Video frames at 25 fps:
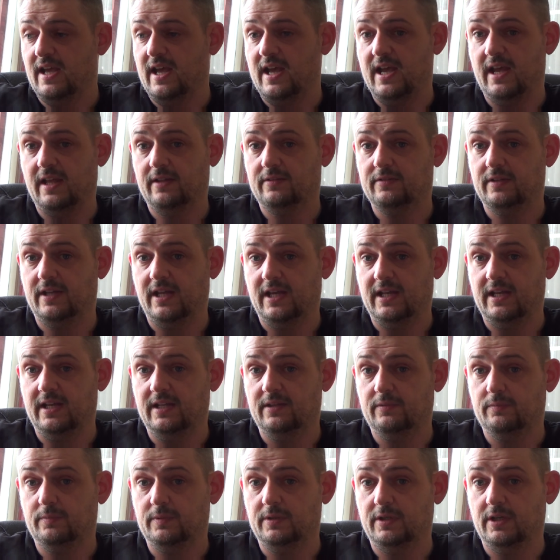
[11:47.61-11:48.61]
and to that
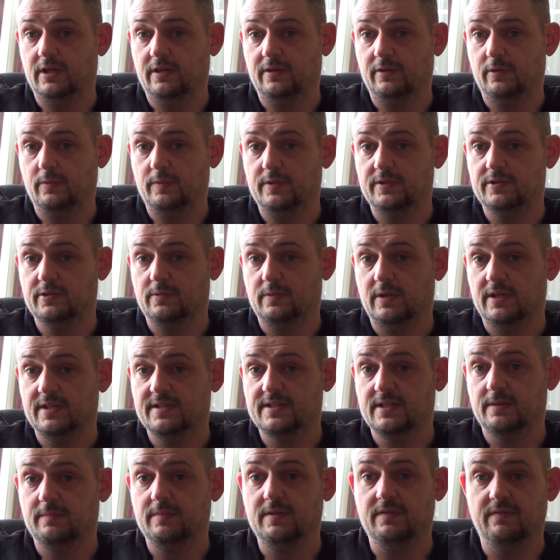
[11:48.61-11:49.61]
end we are going to run
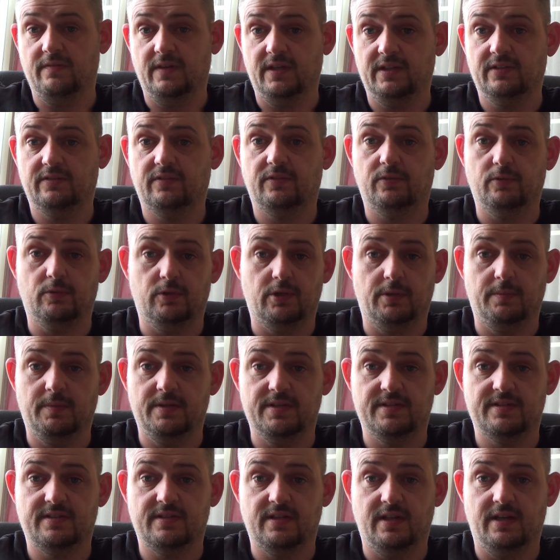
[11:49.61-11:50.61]
some events,
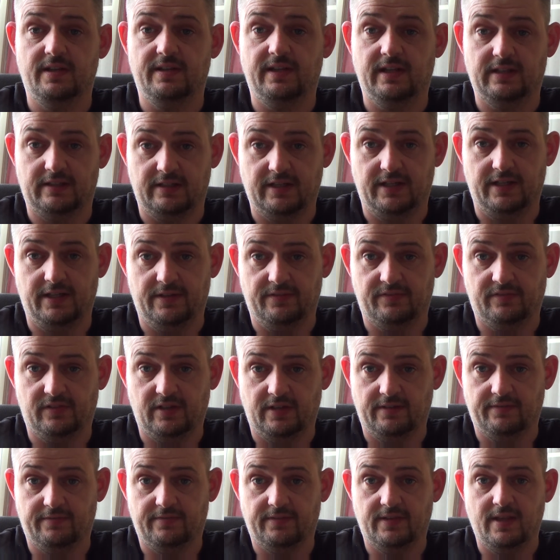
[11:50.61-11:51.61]
tournaments, that kind of
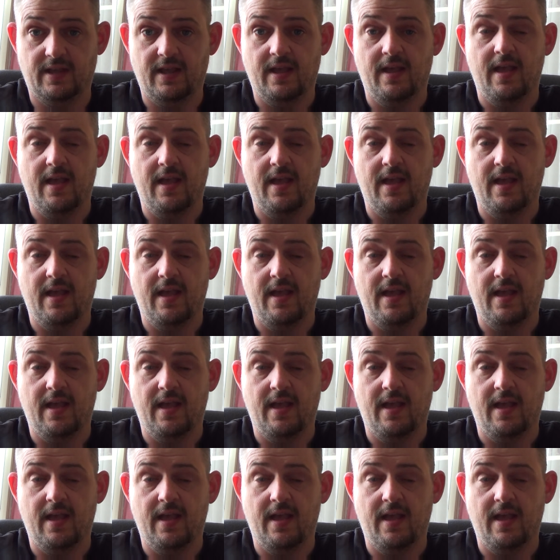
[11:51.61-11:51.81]
stuff.